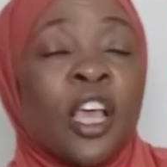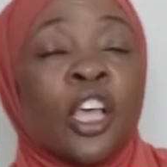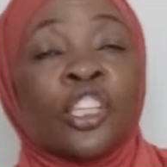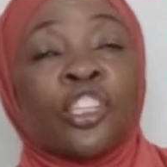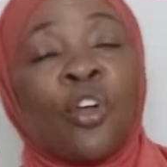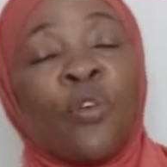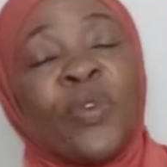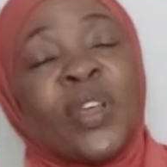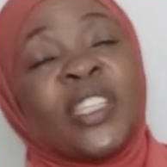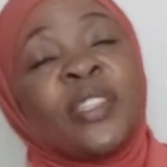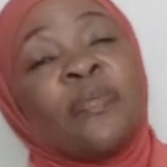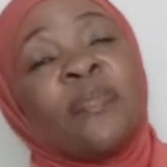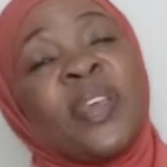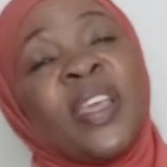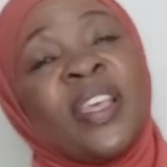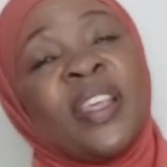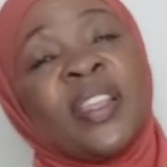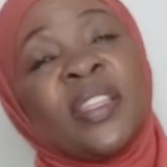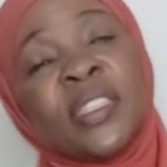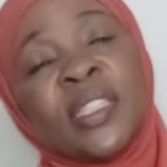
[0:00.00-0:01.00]
So which
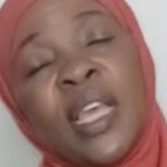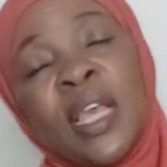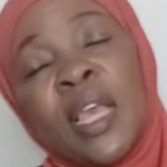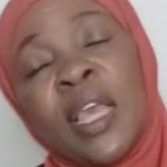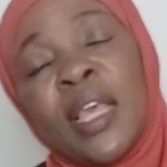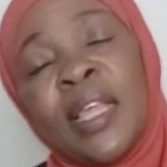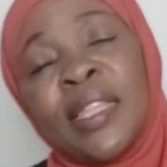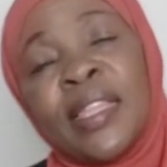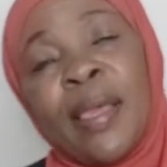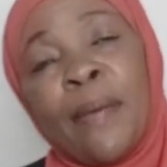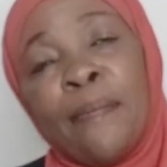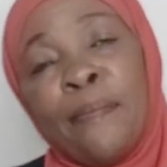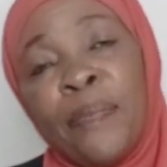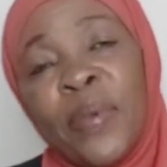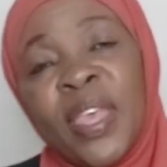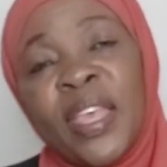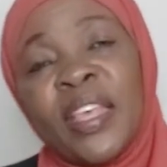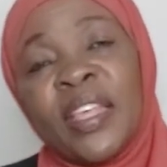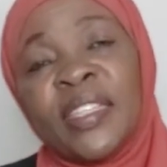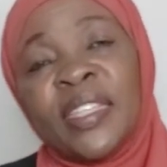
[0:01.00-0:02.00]
means the
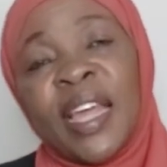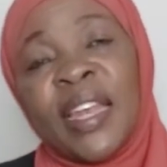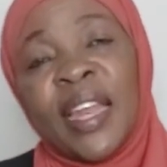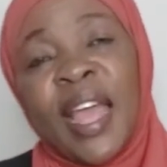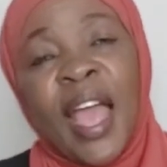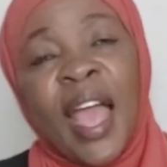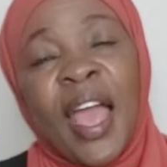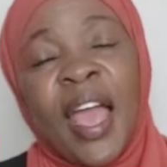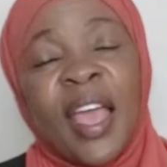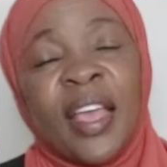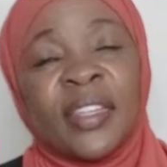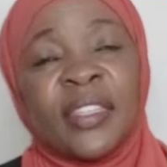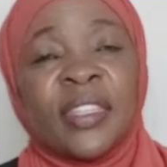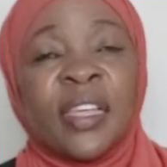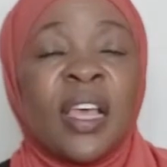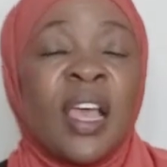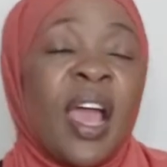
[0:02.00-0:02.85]
B's and I's